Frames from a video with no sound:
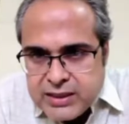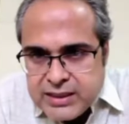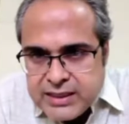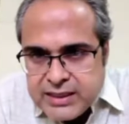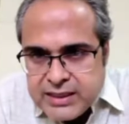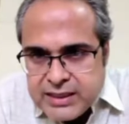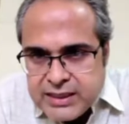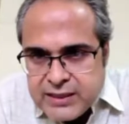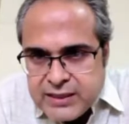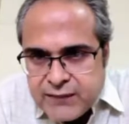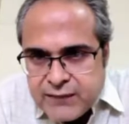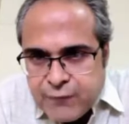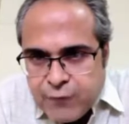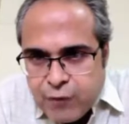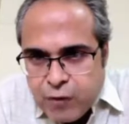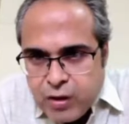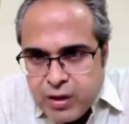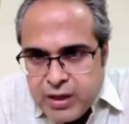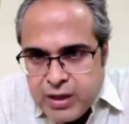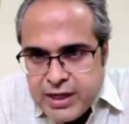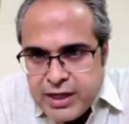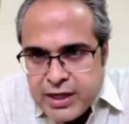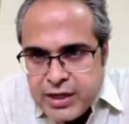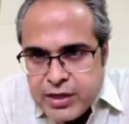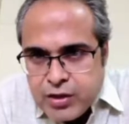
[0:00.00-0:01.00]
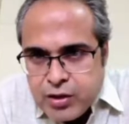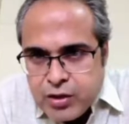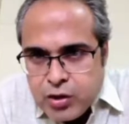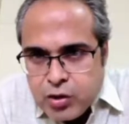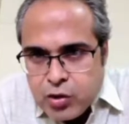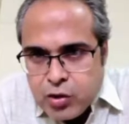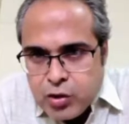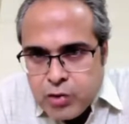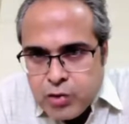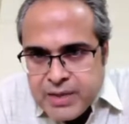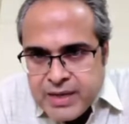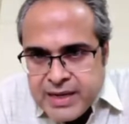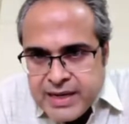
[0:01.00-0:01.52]
it is falling in your
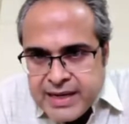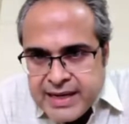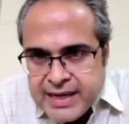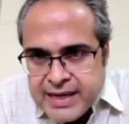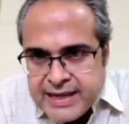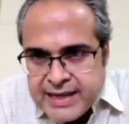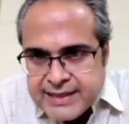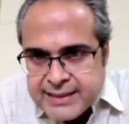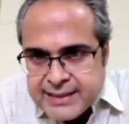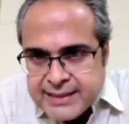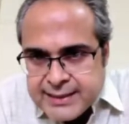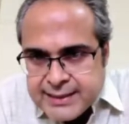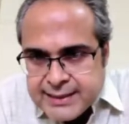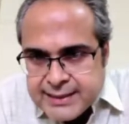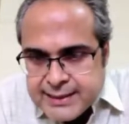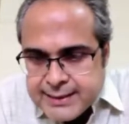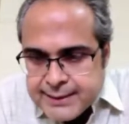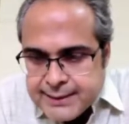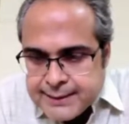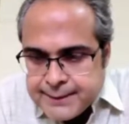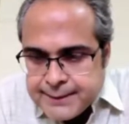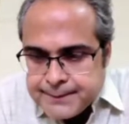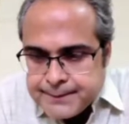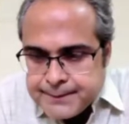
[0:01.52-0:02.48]
load bearing axis.